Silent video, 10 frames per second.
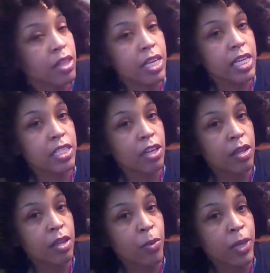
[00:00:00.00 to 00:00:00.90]
These
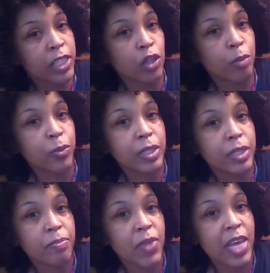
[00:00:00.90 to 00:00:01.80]
are the boy
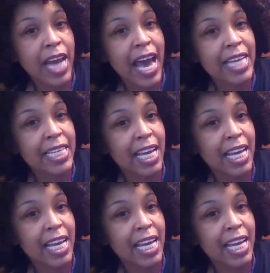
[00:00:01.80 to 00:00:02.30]
gerbils. And I had